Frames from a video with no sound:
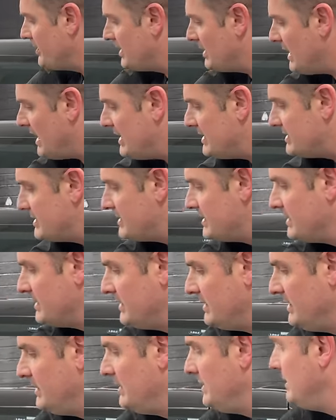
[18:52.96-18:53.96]
the glass
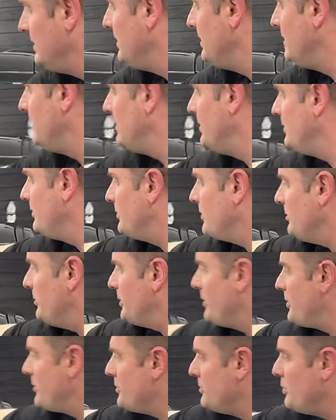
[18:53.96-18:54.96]
from
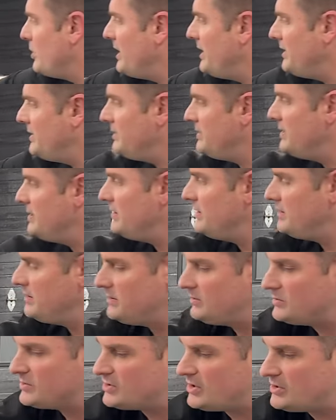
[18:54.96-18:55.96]
another brand
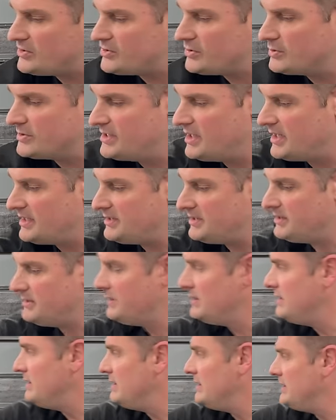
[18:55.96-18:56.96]
was also done,
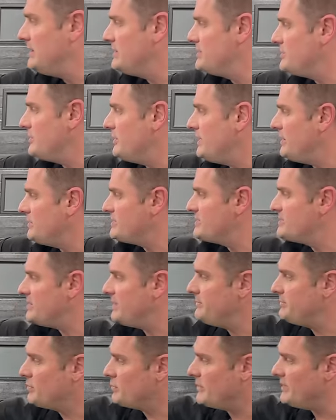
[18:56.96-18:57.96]
so now it's
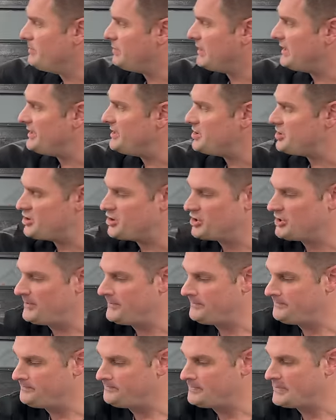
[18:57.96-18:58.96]
time to replenish.
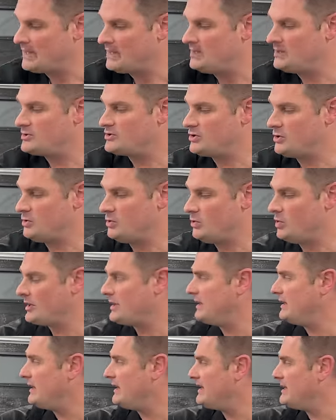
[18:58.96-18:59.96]
So what
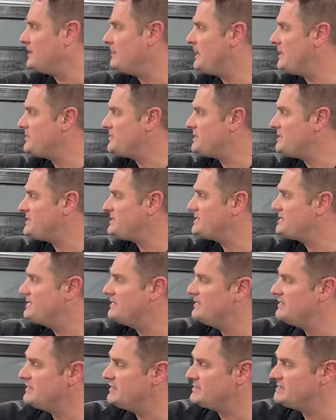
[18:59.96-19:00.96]
I like about this
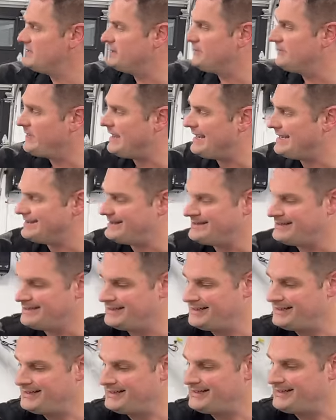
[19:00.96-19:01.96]
is the fact
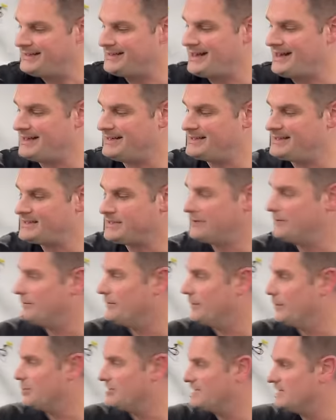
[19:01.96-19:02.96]
that it's
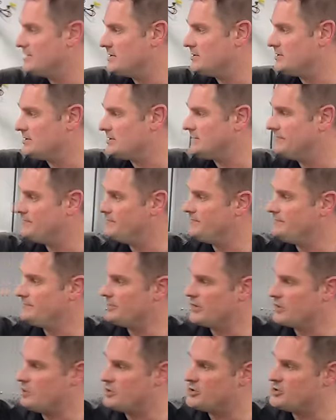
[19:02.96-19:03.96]
versatile,
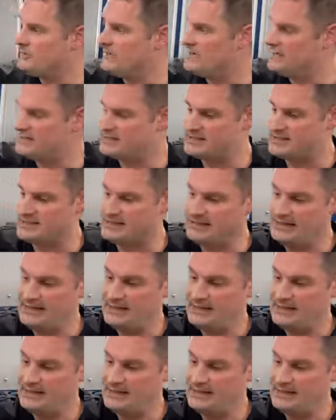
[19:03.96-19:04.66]
which means